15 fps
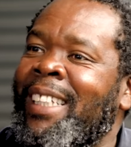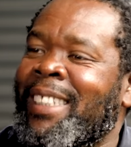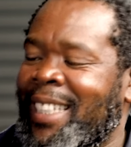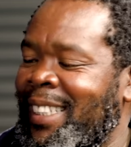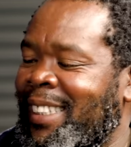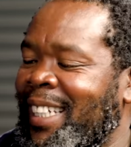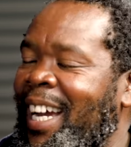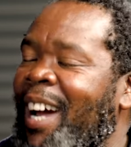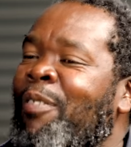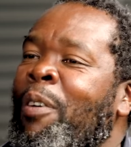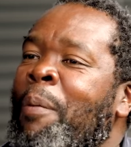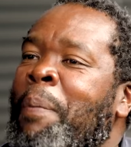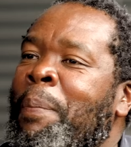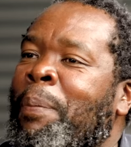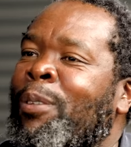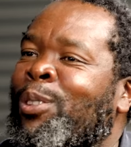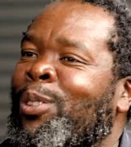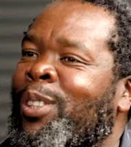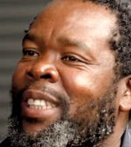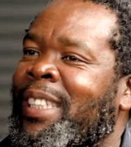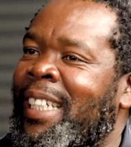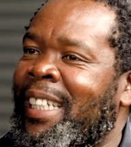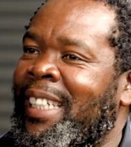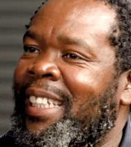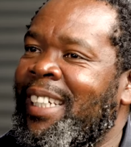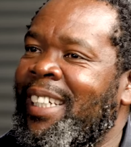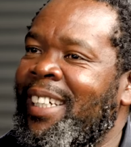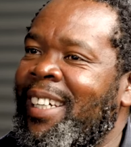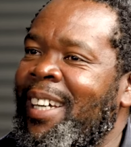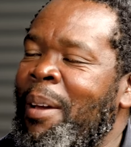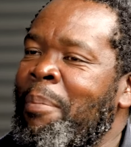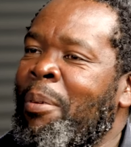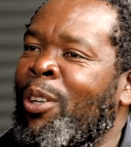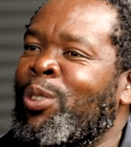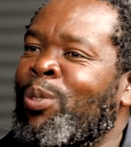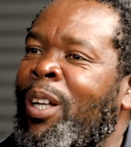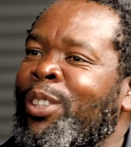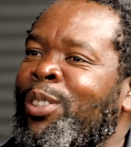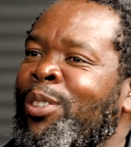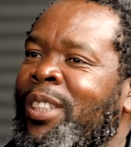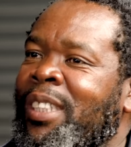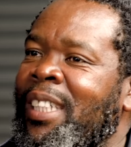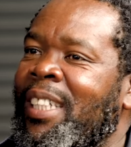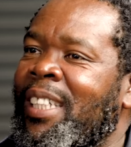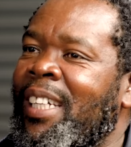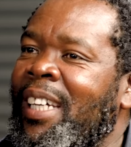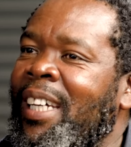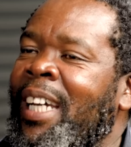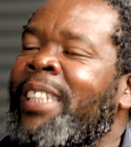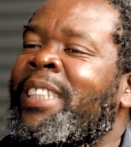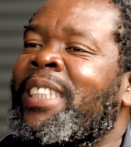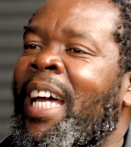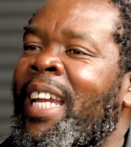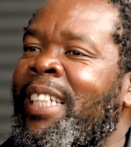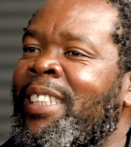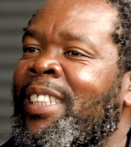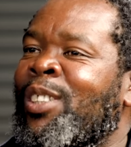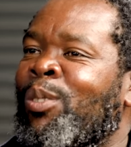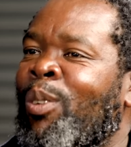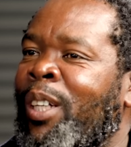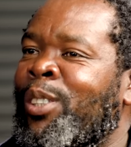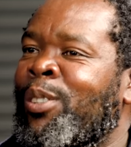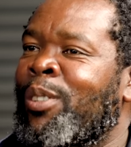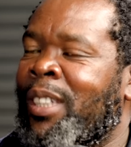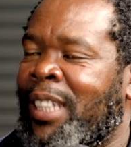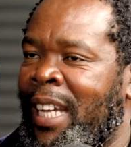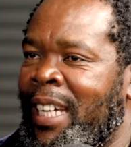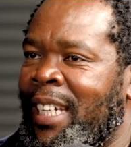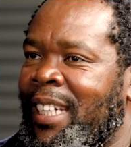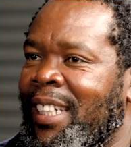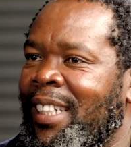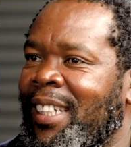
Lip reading: It's critical for people to see. Because once you see, it challenges what you think.